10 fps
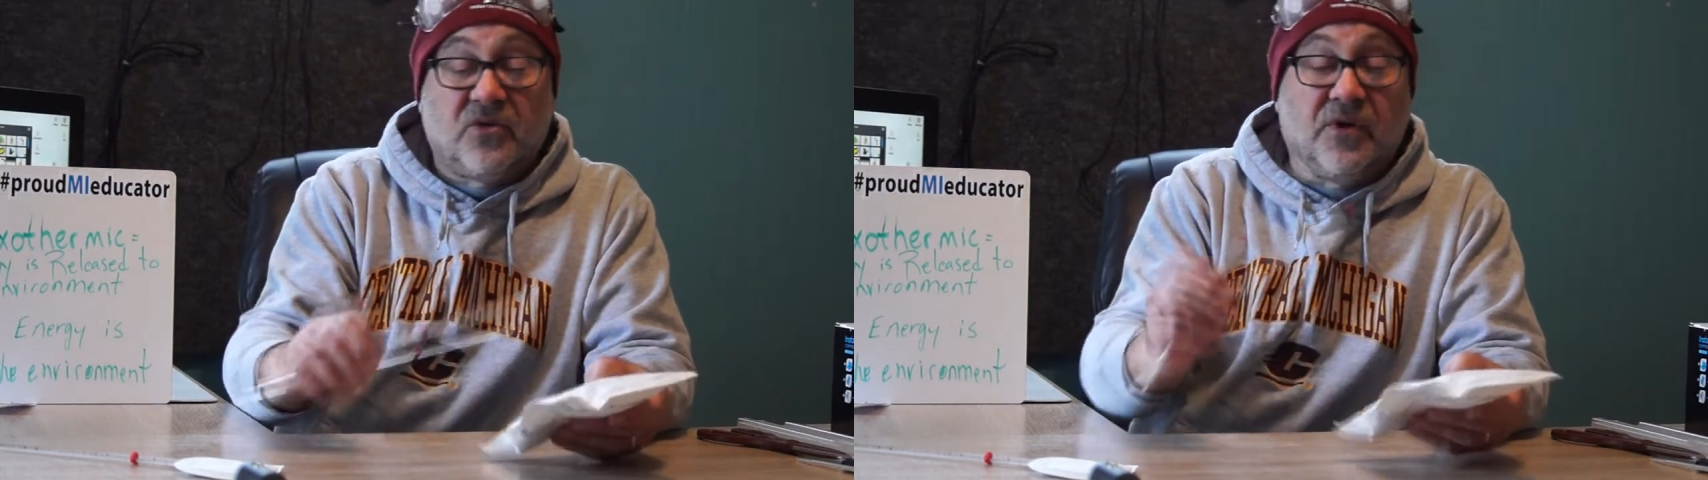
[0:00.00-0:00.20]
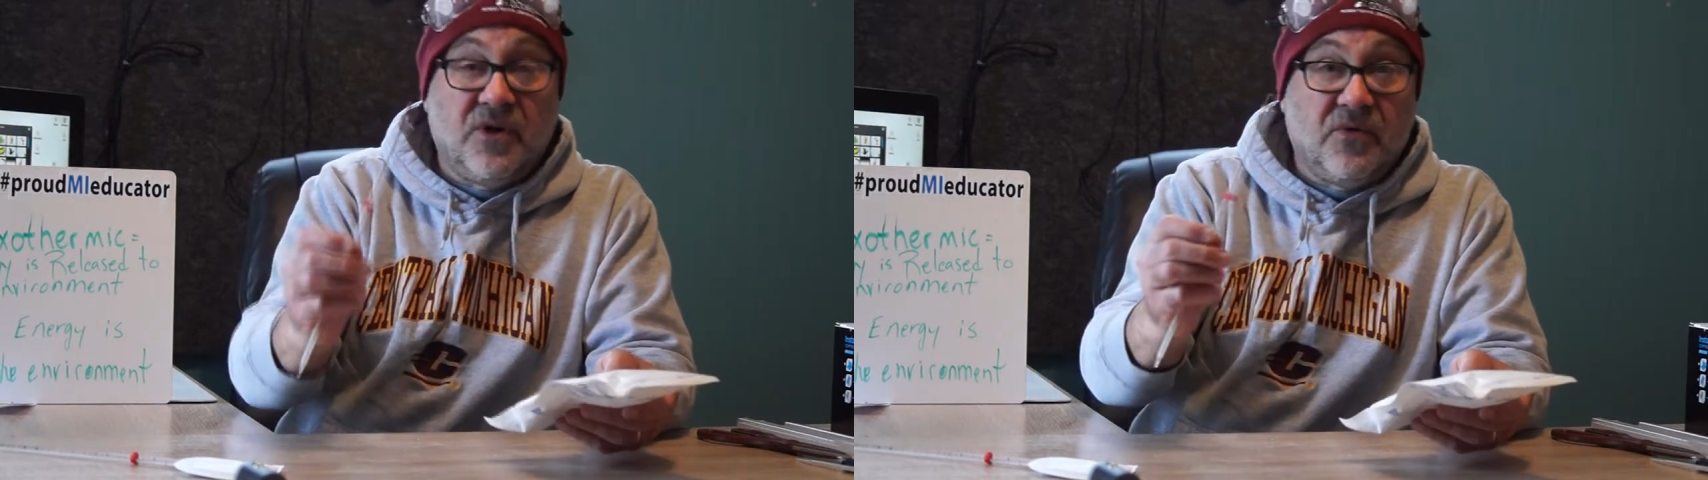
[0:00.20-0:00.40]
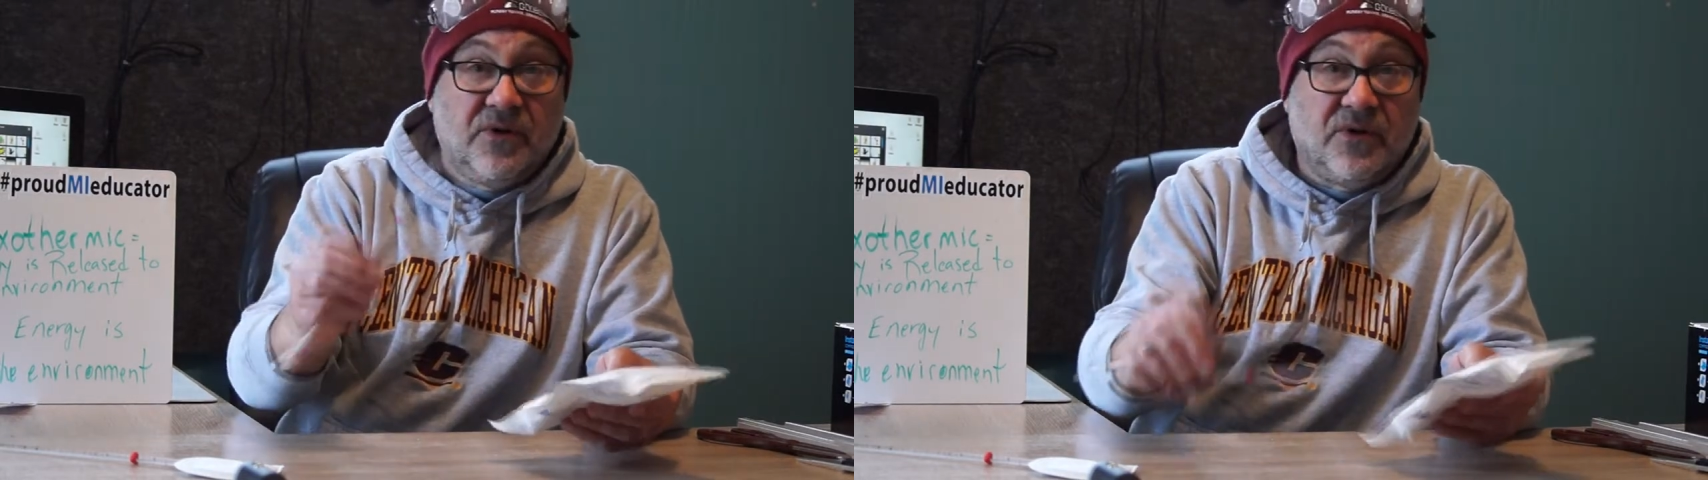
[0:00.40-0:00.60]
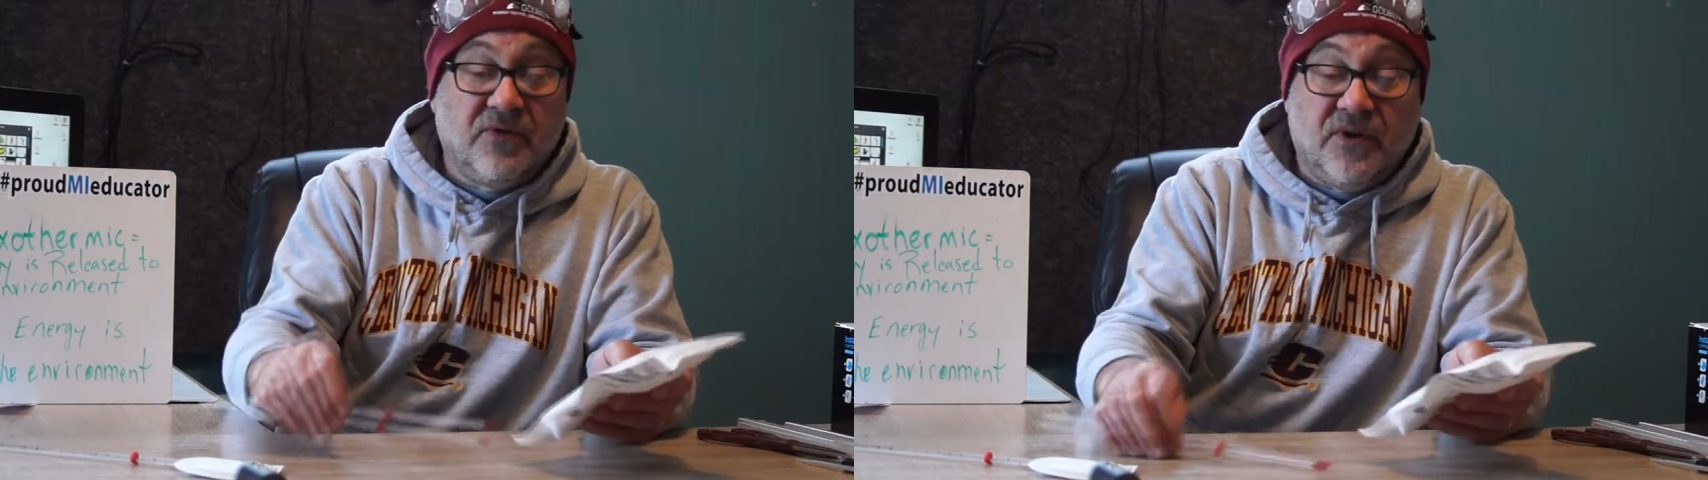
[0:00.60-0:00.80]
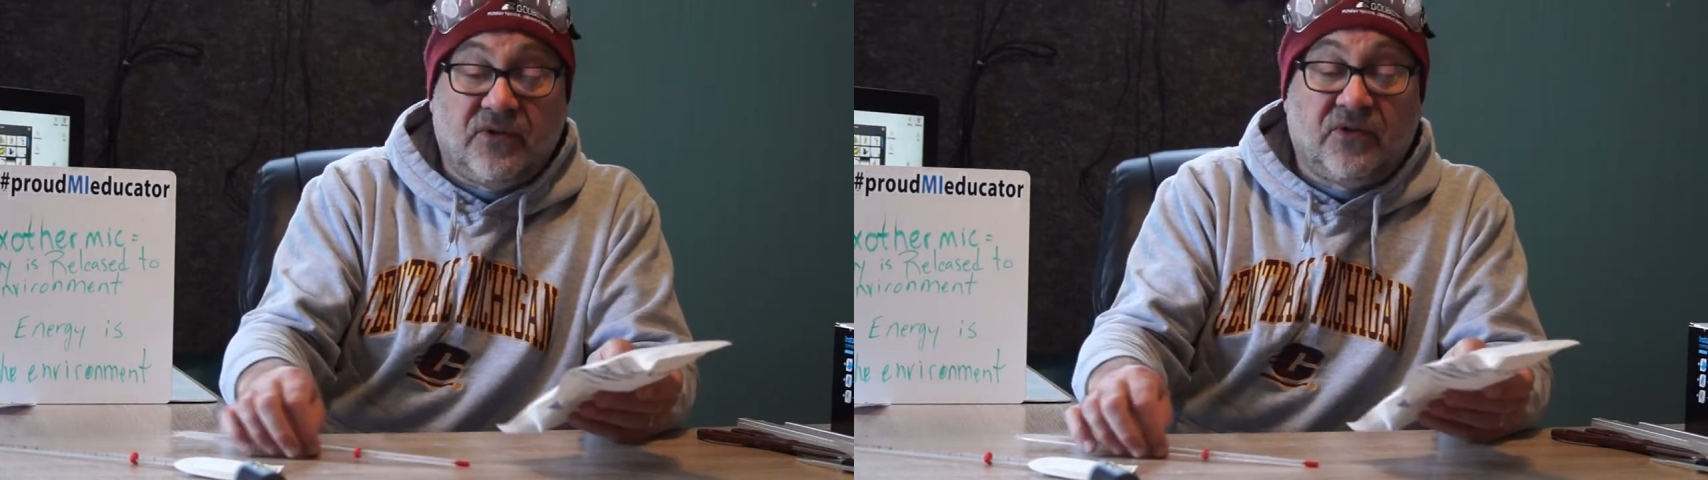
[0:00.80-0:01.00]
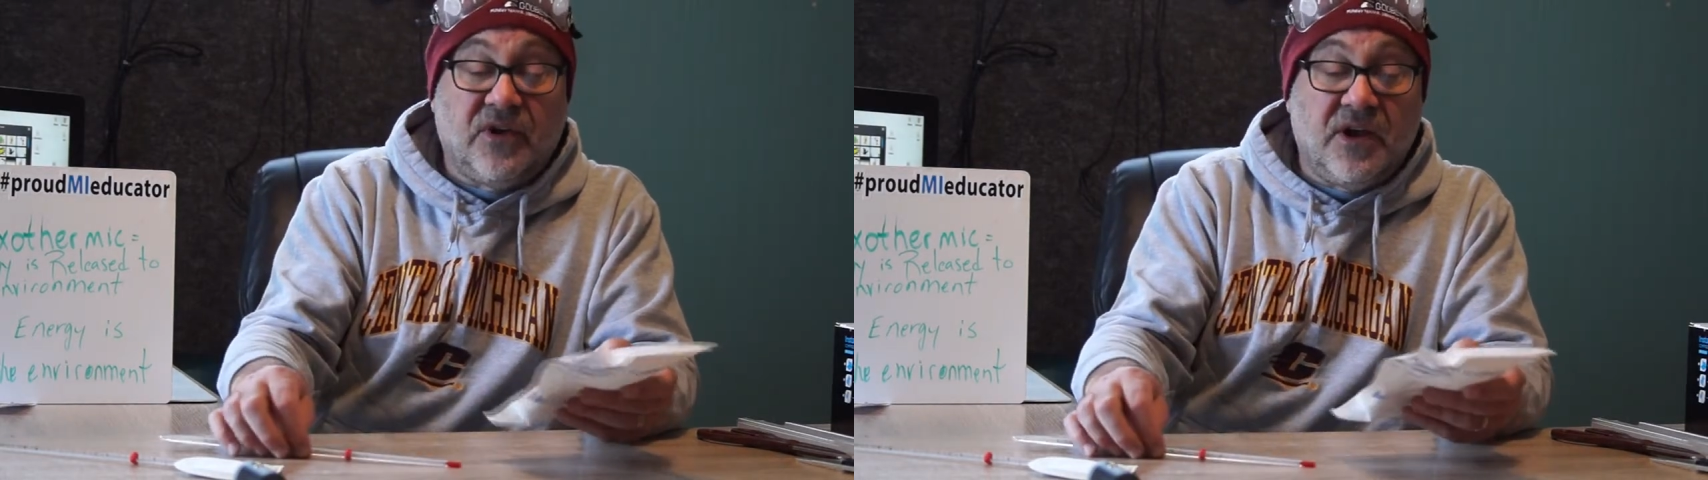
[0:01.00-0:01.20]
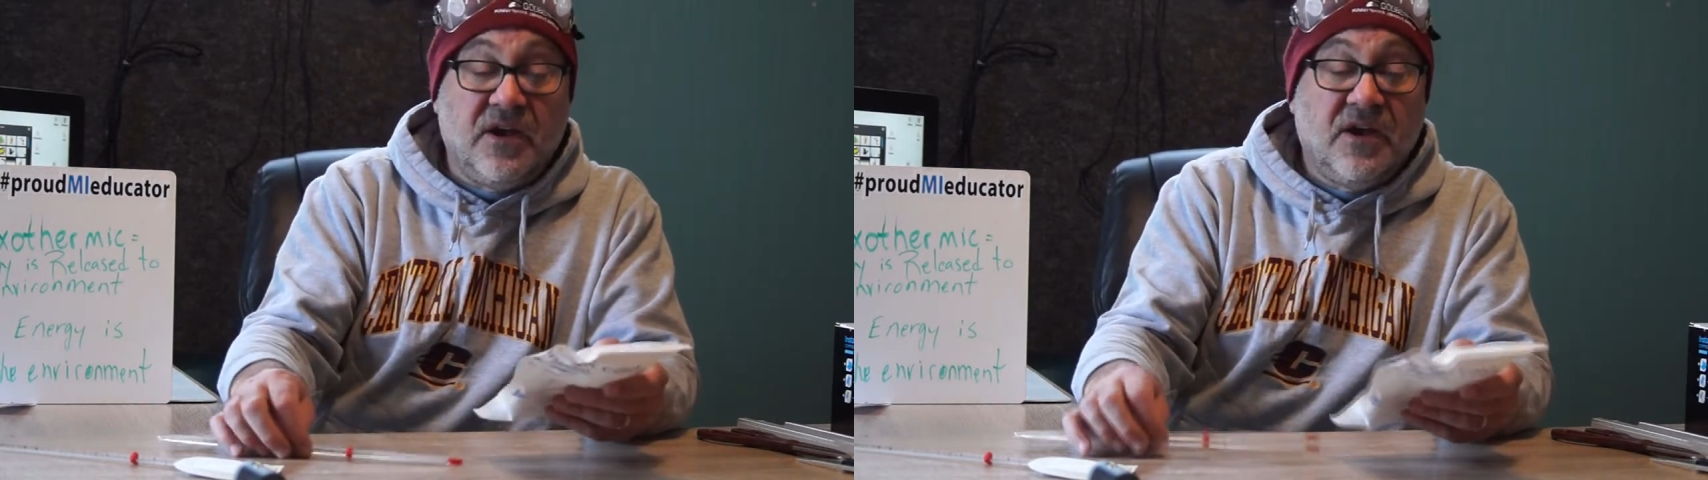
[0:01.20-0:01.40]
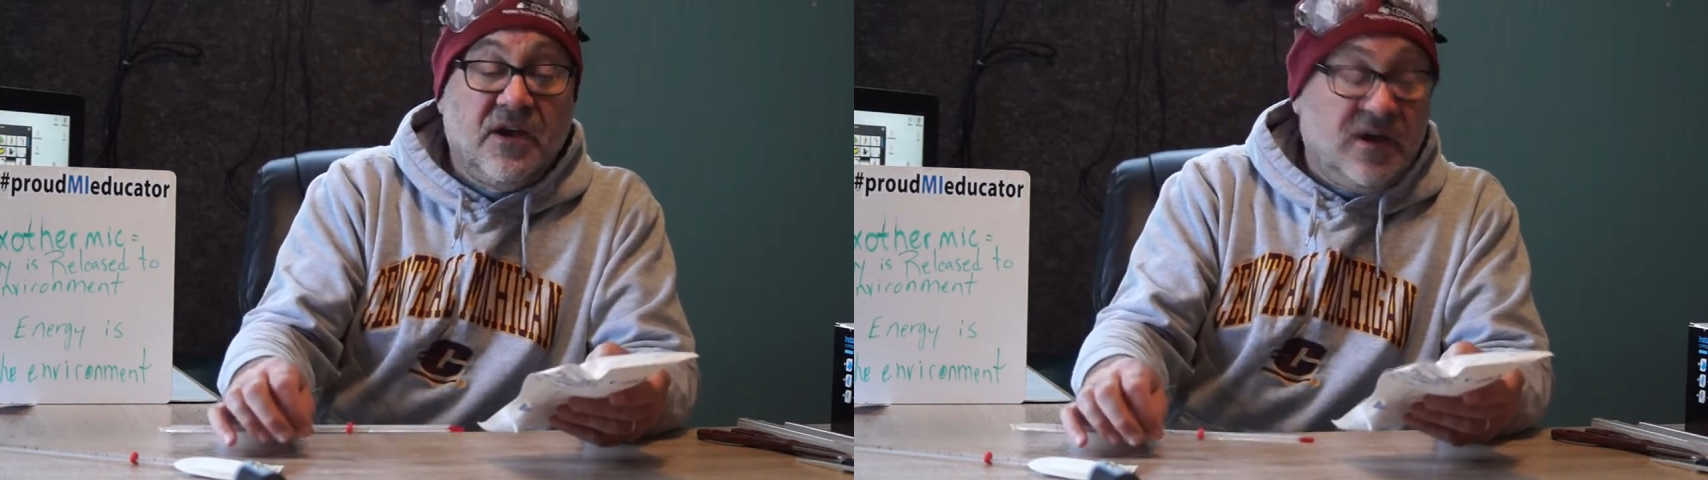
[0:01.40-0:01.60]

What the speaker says: 21 degrees C,